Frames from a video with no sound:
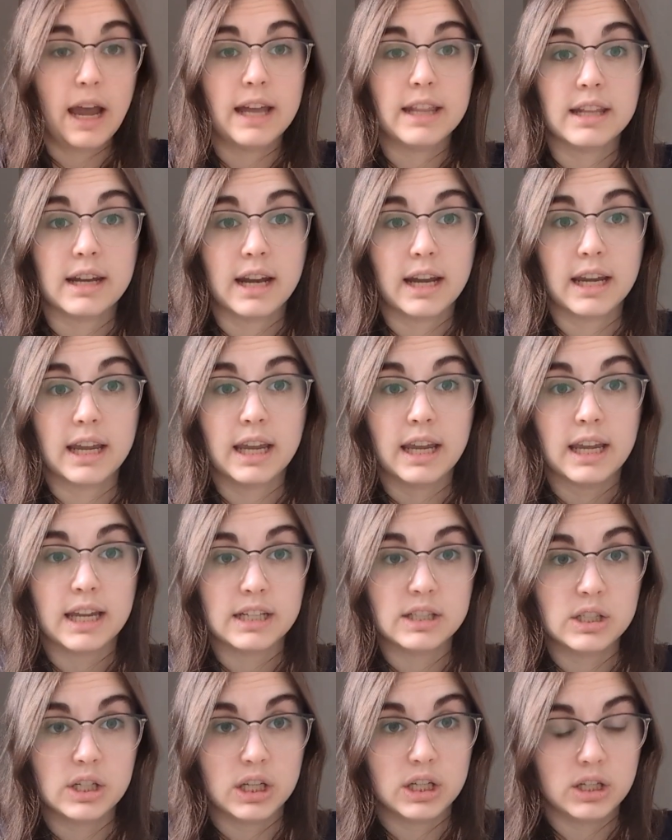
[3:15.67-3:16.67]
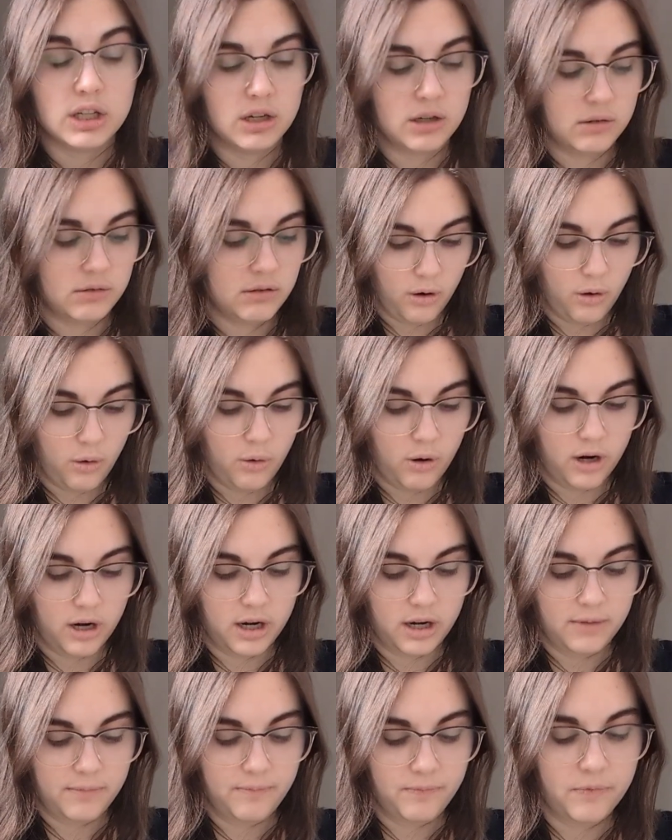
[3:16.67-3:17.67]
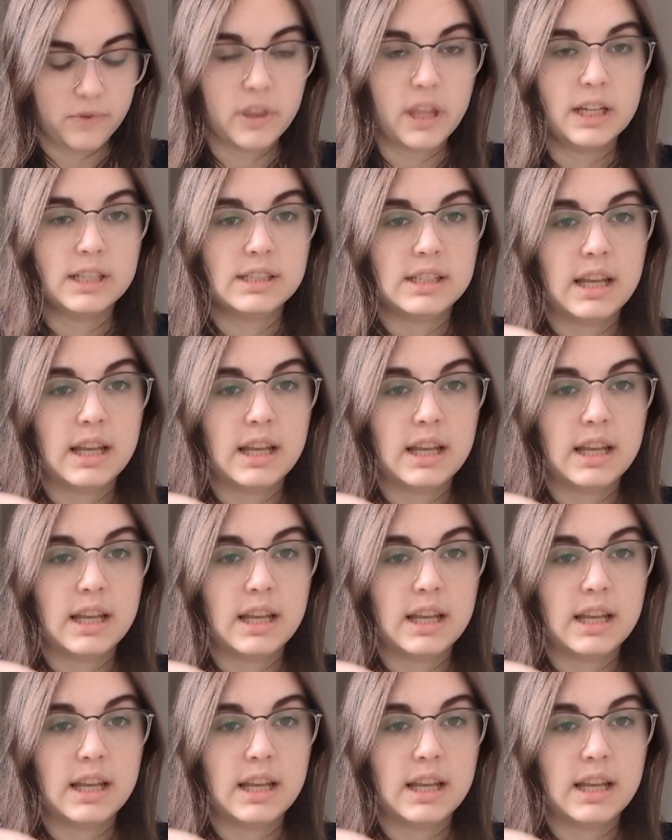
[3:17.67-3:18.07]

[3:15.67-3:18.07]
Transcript: and then I can continue or they